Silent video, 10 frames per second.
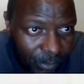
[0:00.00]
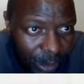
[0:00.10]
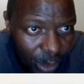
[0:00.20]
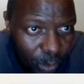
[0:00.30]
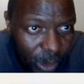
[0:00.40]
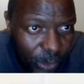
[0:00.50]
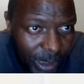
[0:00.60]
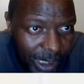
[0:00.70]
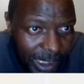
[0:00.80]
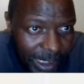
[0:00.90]
when we
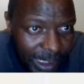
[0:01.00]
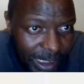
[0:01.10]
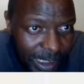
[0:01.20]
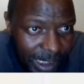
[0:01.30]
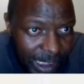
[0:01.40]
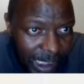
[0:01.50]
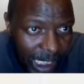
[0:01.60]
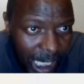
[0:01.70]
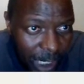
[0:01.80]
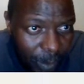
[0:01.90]
added
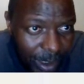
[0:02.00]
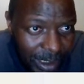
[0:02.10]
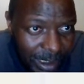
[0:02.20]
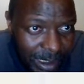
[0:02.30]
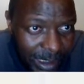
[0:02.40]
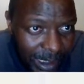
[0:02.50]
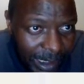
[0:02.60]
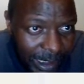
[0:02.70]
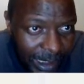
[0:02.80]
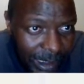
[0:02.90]
our resistor
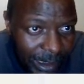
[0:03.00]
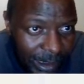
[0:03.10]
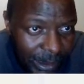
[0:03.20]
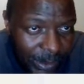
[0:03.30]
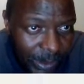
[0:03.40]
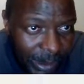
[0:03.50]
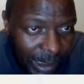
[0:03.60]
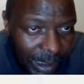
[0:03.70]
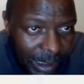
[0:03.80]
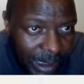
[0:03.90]
here.
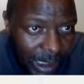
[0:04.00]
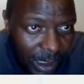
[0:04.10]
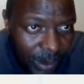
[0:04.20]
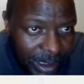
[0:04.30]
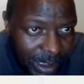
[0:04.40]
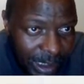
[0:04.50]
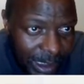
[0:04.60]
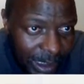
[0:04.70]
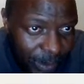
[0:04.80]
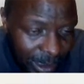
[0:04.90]
Okay, our resistor here
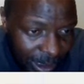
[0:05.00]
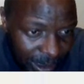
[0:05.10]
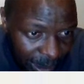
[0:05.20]
was